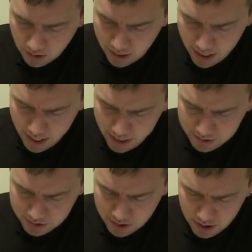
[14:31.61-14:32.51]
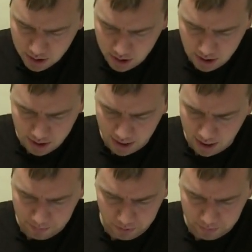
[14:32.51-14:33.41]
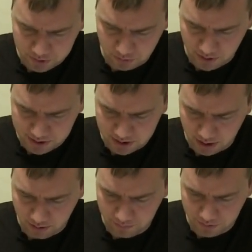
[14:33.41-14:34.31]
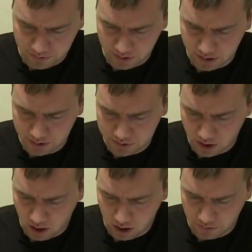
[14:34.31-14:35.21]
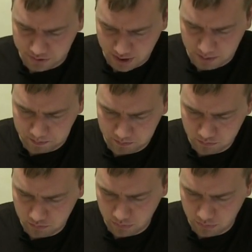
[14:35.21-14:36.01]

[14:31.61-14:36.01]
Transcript: And pretty much the rest of the things are the same.